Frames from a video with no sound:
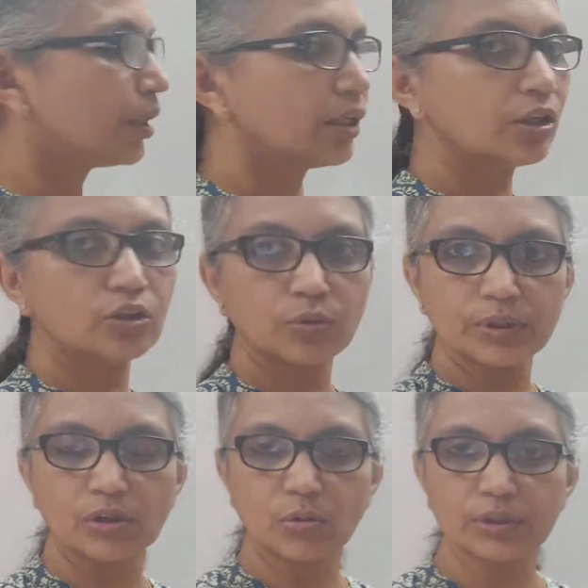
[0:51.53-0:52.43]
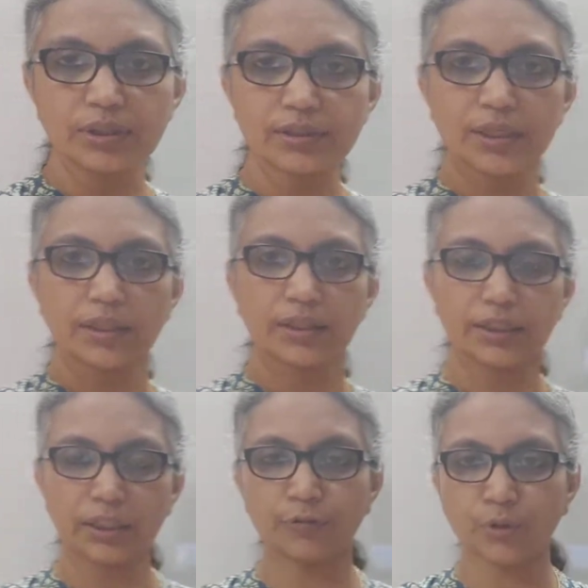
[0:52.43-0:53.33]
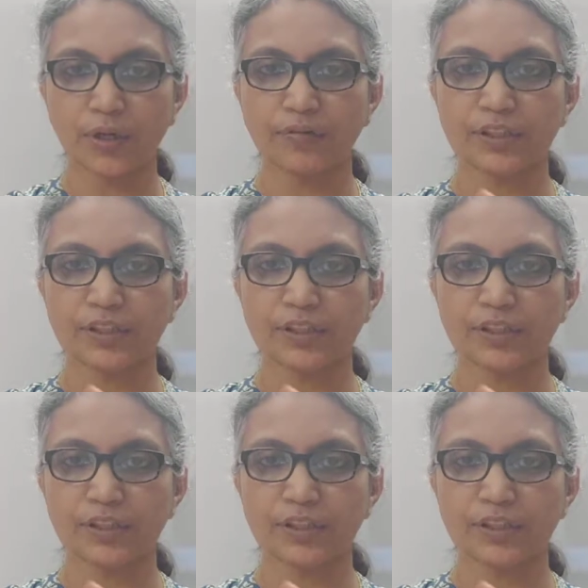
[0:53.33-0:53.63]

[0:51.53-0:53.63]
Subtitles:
Now, you will notice that if you have